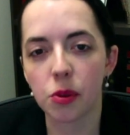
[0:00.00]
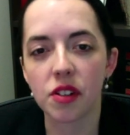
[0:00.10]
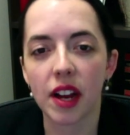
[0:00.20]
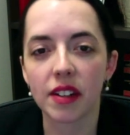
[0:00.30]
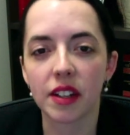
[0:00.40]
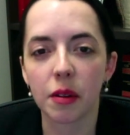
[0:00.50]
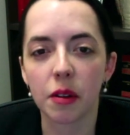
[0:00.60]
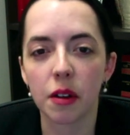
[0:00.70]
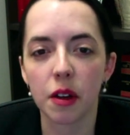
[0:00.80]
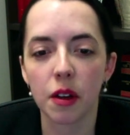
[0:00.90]

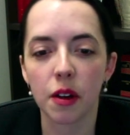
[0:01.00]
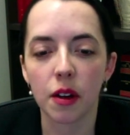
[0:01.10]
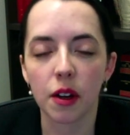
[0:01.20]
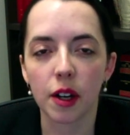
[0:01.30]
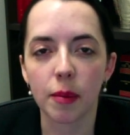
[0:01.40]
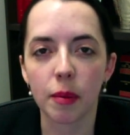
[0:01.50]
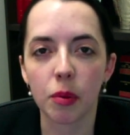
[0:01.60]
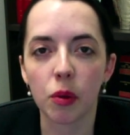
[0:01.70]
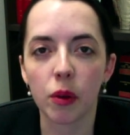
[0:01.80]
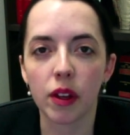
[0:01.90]
protecting
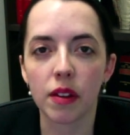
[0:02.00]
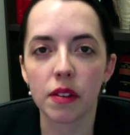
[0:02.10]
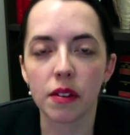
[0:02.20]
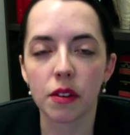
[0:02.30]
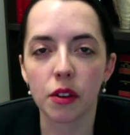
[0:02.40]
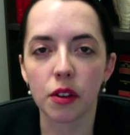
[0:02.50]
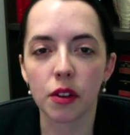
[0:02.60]
employees'